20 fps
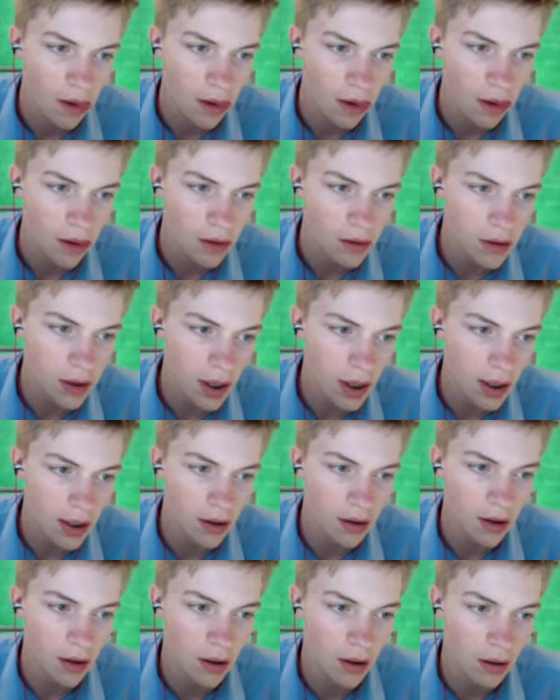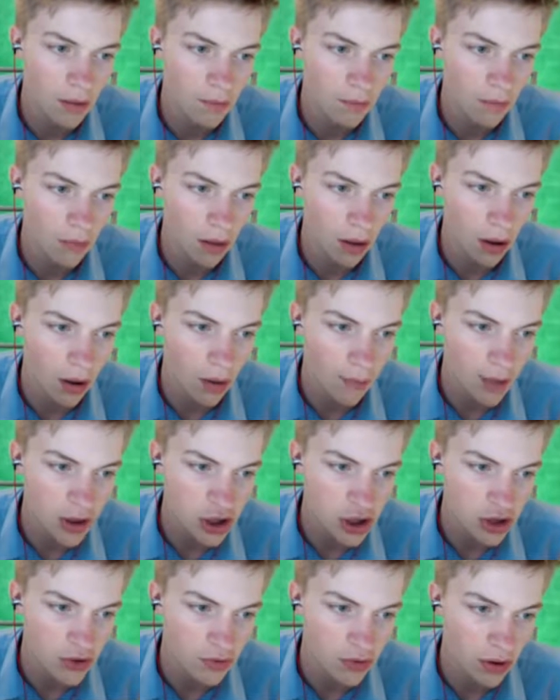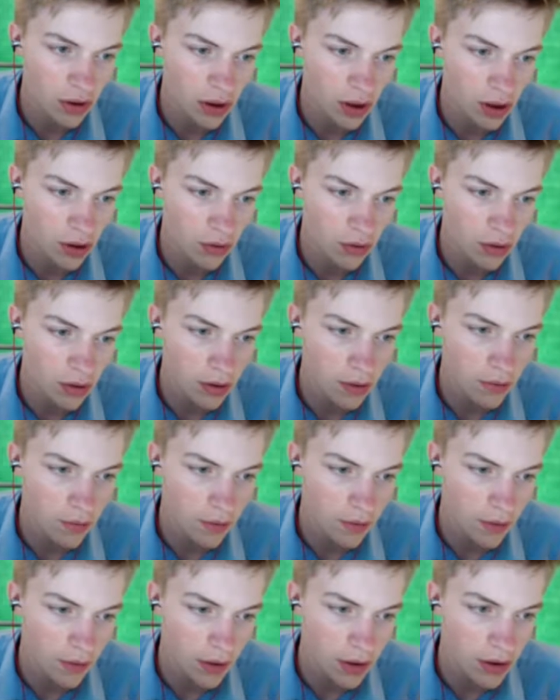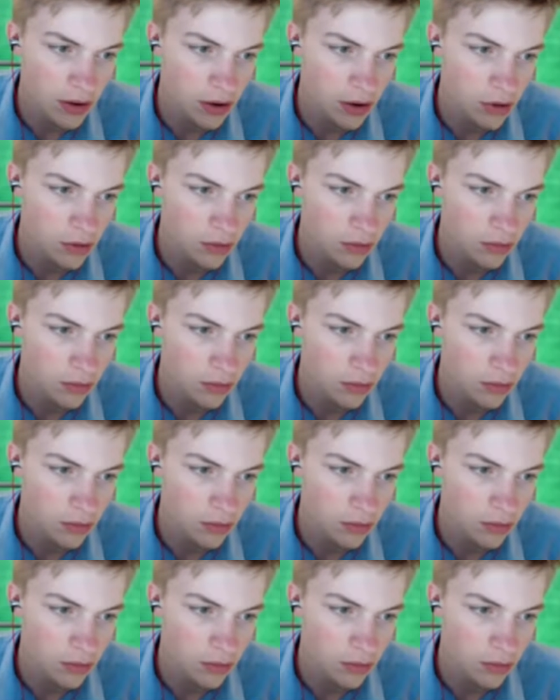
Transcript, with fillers: Okay, I'm actually really hungry. Thank you.